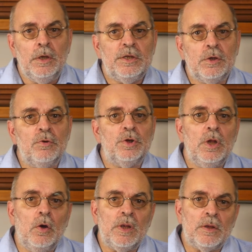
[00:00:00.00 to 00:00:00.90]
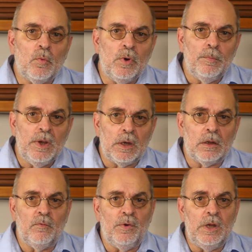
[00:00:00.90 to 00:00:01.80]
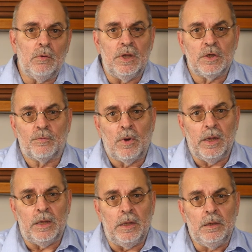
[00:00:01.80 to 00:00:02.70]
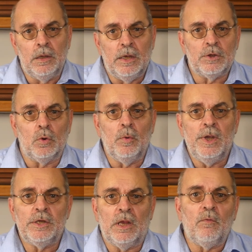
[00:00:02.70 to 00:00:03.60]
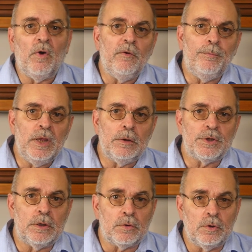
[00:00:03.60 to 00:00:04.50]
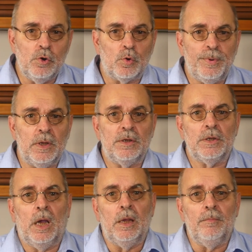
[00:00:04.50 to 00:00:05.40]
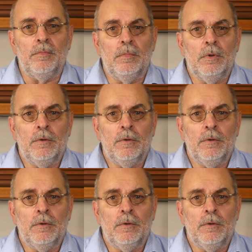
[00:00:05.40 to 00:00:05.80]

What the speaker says: it's good to know that there will be another video next Friday, as always at 5 PM Central European time.